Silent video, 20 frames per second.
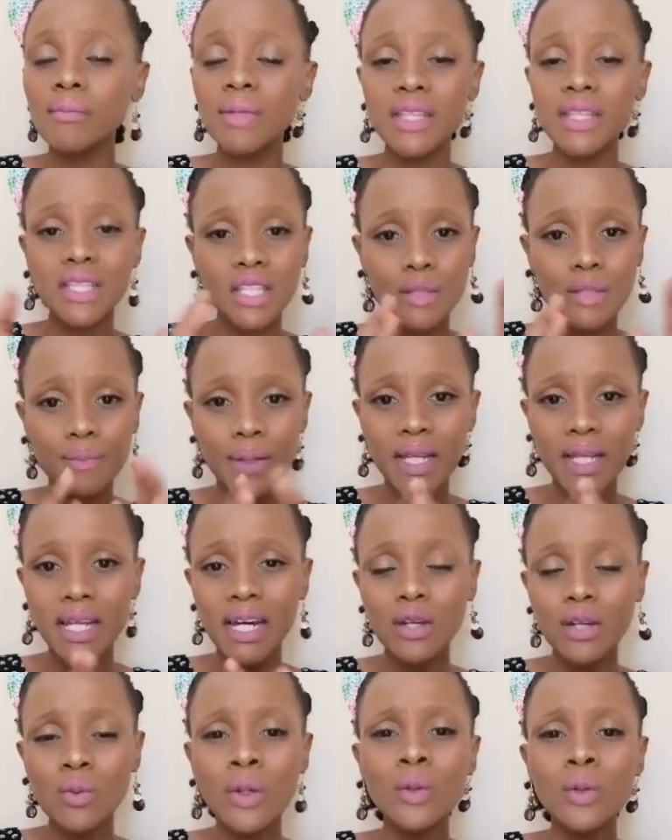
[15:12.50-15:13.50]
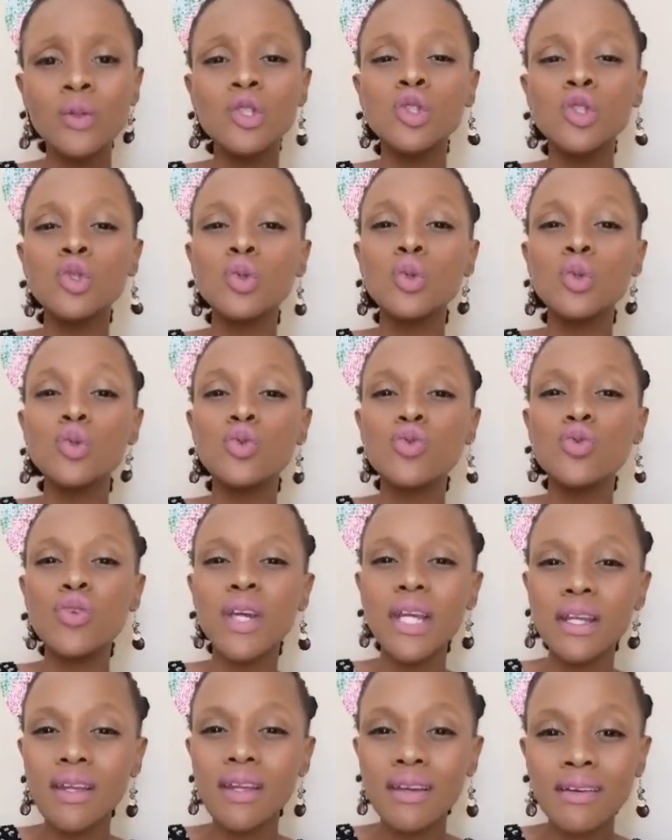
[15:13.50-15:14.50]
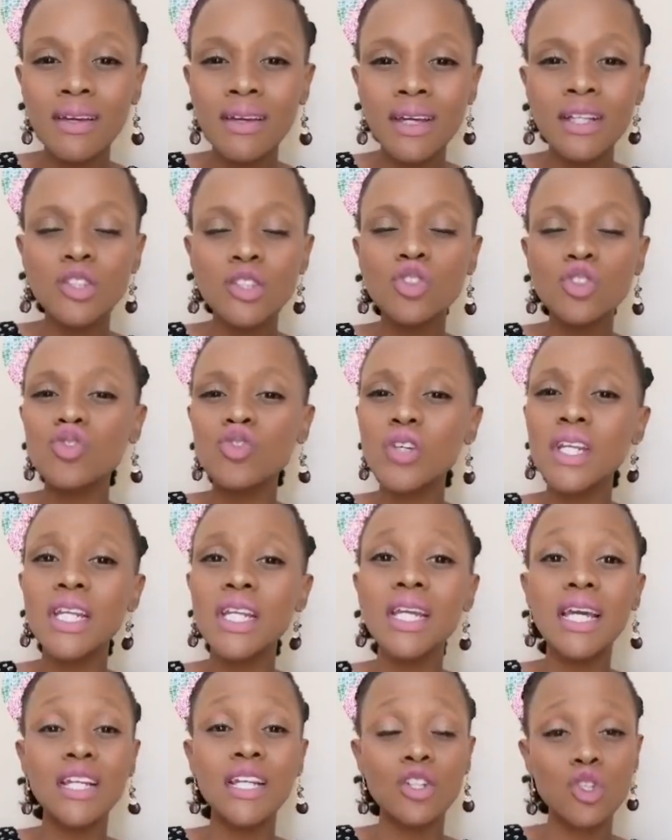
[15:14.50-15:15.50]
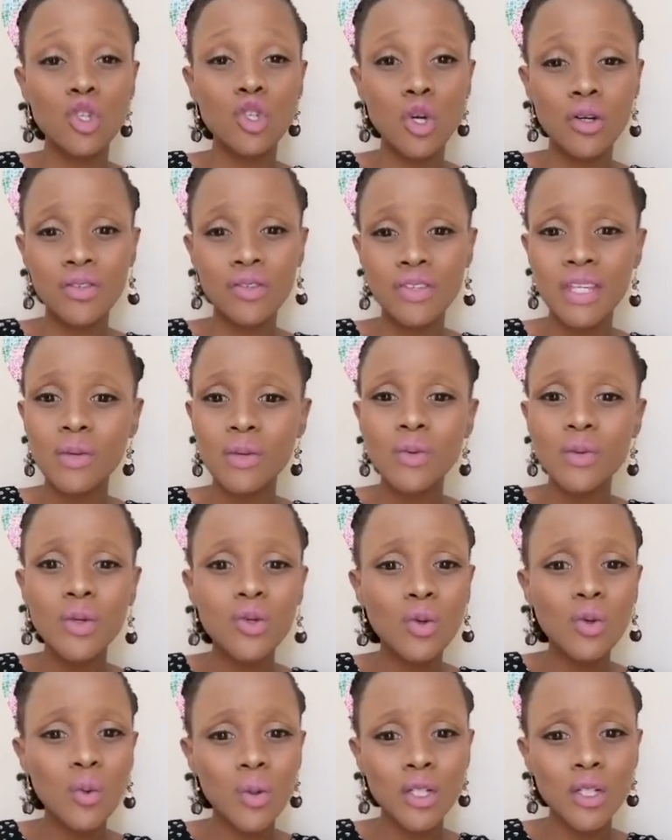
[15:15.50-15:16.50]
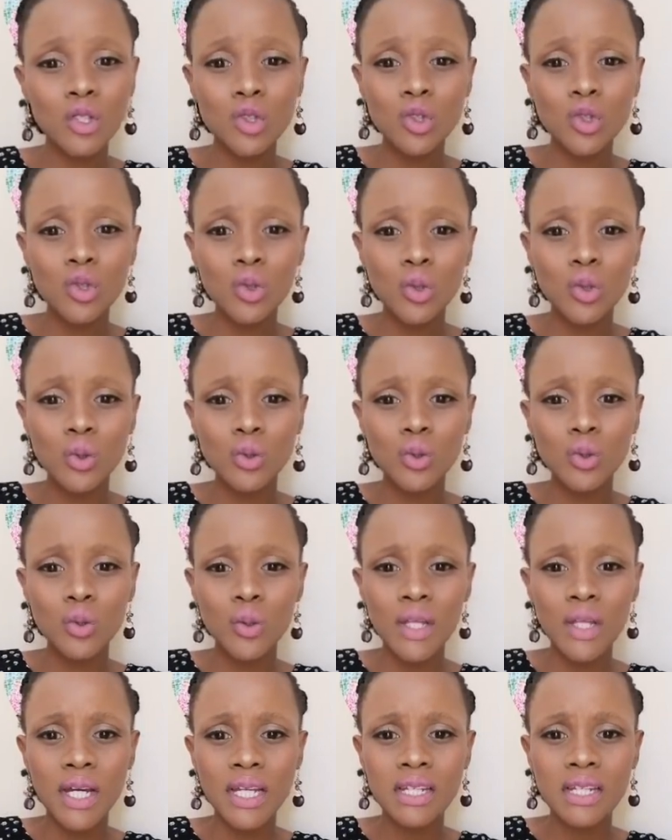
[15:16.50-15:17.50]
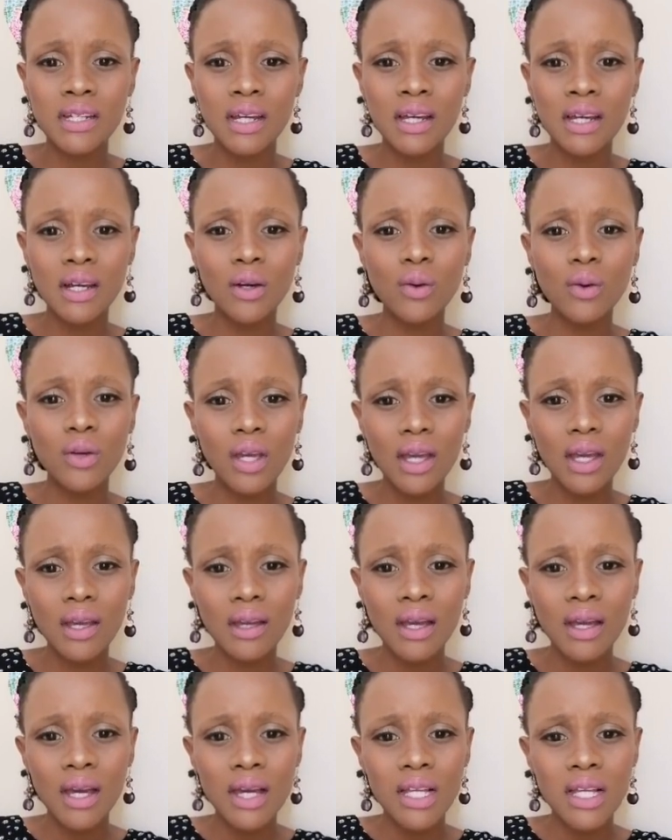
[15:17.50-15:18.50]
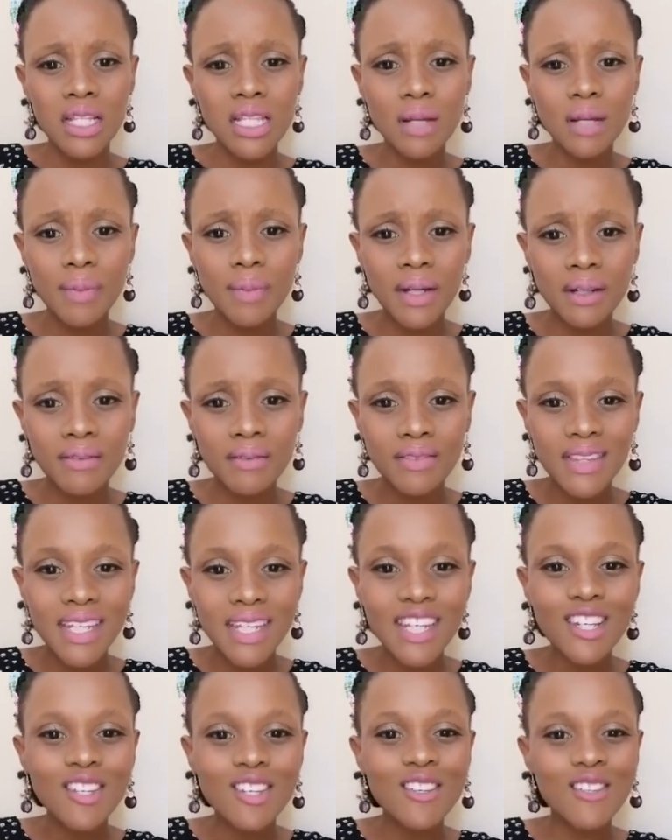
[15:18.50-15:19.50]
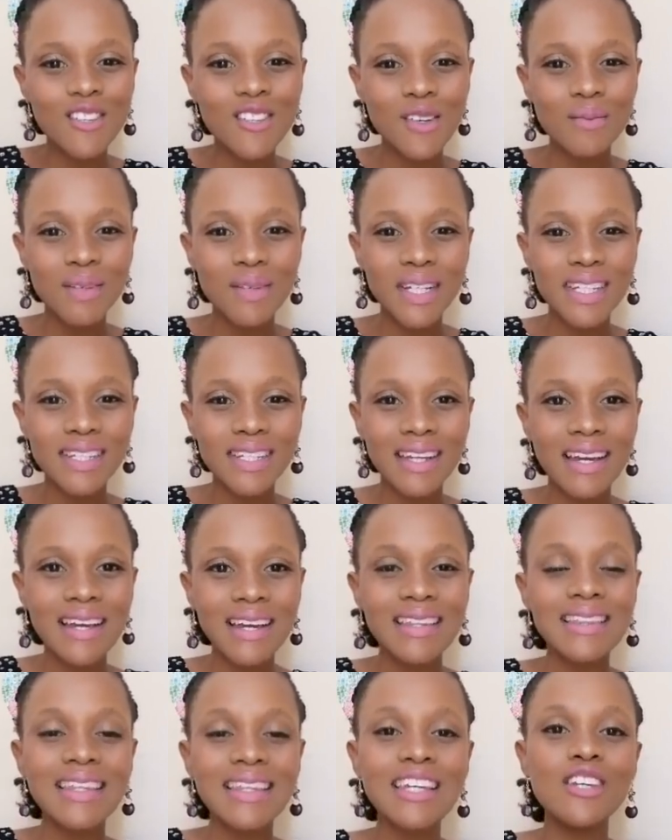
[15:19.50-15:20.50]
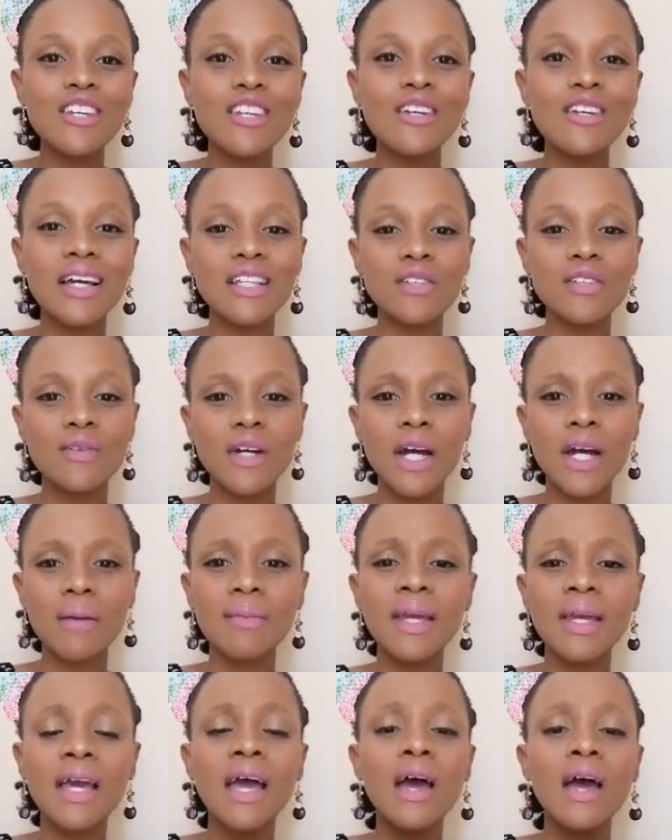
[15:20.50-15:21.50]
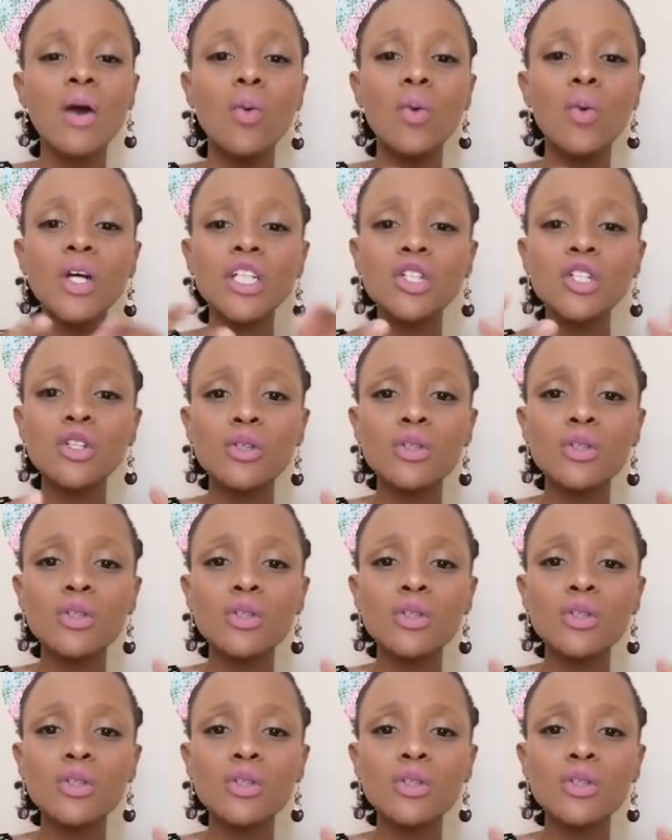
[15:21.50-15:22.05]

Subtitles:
but there's bad hard work, which is so draining, straining, and toxic. And we don't want you to go through that. Okay? Tapang, thank you so much. Thank you guys for coming. What